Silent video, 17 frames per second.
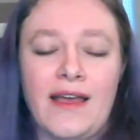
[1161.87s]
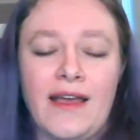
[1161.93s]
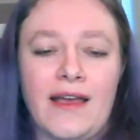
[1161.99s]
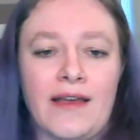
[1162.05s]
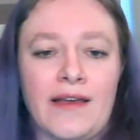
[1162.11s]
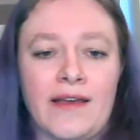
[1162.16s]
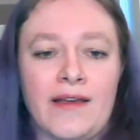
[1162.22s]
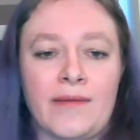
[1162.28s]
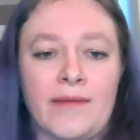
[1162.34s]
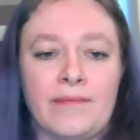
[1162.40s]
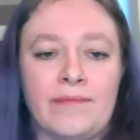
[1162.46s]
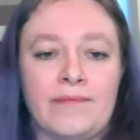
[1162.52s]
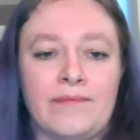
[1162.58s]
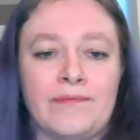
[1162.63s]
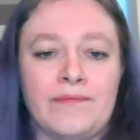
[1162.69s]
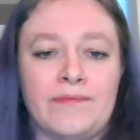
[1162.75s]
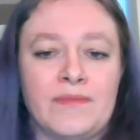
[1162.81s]

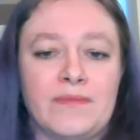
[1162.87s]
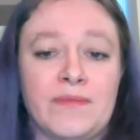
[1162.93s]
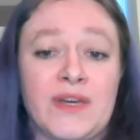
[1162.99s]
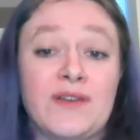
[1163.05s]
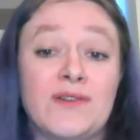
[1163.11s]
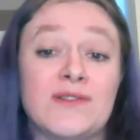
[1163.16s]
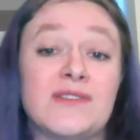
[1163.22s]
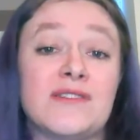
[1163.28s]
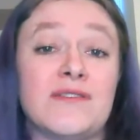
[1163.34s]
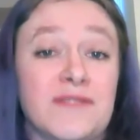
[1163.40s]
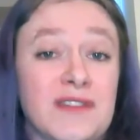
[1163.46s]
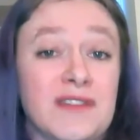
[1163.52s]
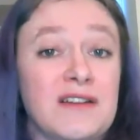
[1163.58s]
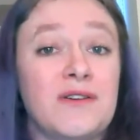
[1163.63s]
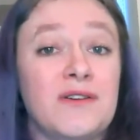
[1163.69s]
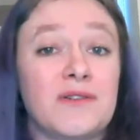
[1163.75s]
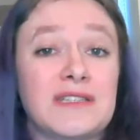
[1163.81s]
Because of the
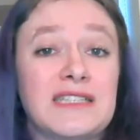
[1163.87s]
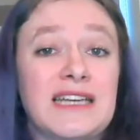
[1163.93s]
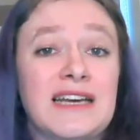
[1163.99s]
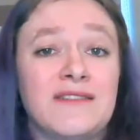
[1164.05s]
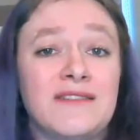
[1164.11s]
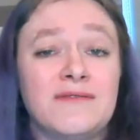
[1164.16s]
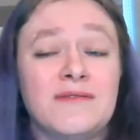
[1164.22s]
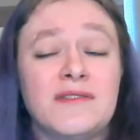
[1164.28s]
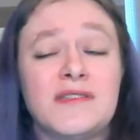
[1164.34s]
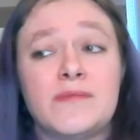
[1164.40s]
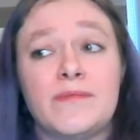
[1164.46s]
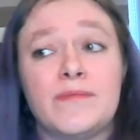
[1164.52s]
lockdowns,